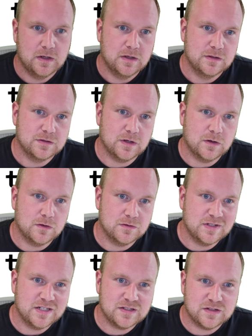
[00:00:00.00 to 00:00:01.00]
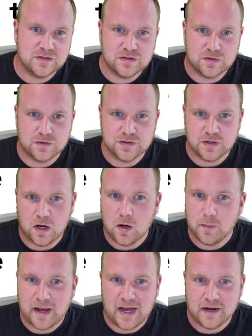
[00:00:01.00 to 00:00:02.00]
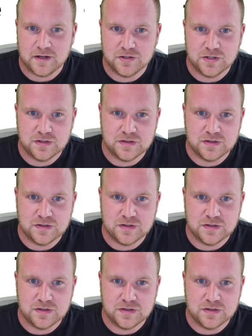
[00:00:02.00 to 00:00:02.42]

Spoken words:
So Nix stores all packages,